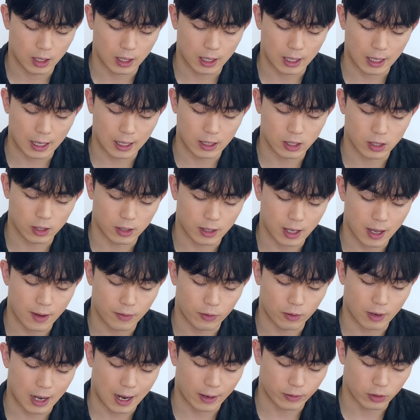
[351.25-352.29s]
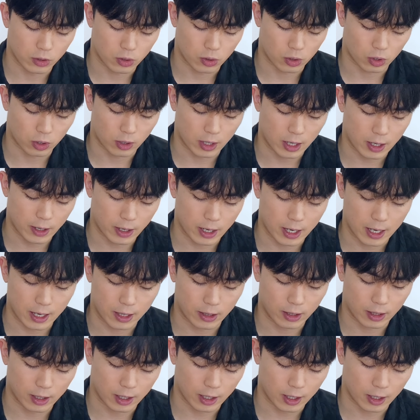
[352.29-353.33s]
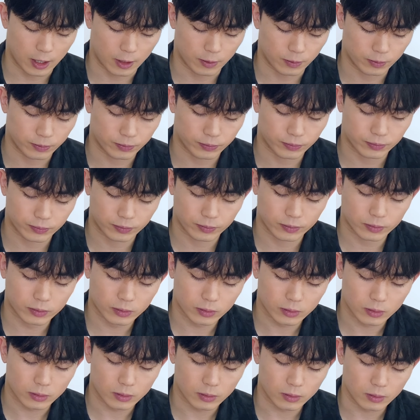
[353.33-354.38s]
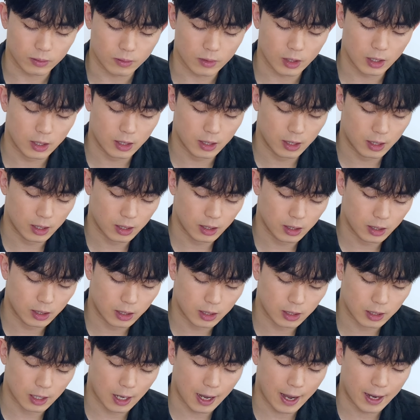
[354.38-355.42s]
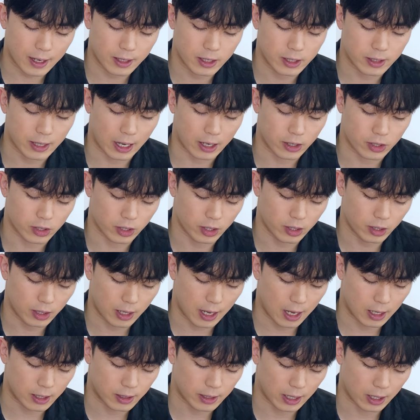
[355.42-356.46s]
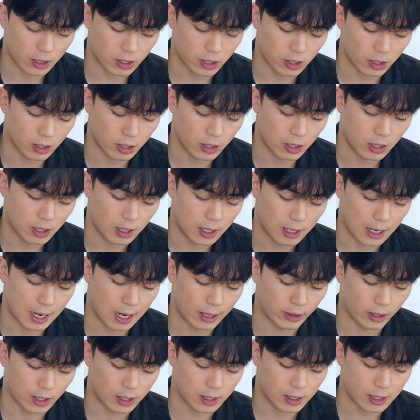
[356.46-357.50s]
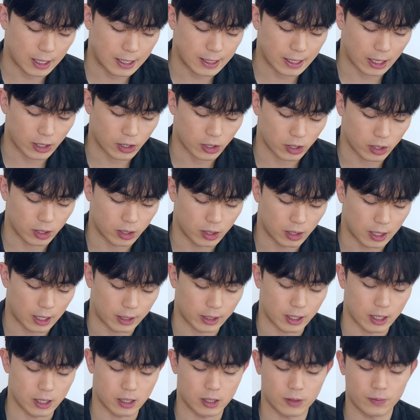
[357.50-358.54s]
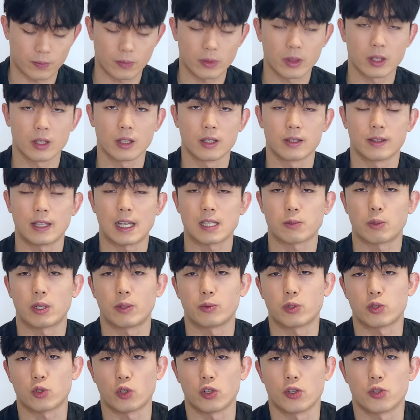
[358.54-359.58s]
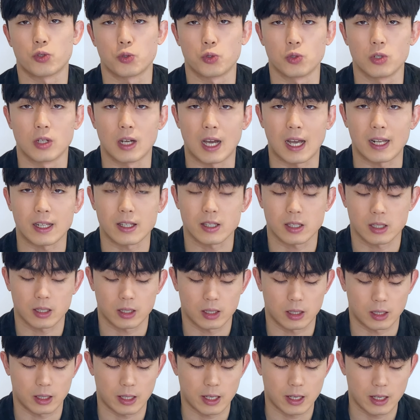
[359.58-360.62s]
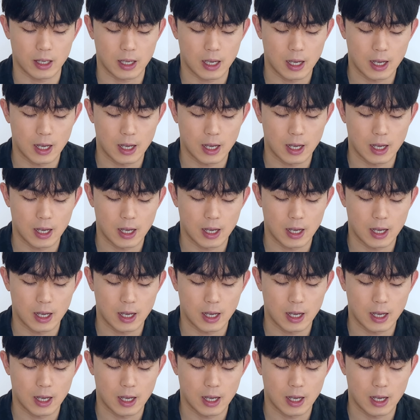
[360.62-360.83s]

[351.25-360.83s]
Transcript: And so therefore I have to draw it in the sine section, S section, and the C section, like this. That's where we draw the two lines, okay?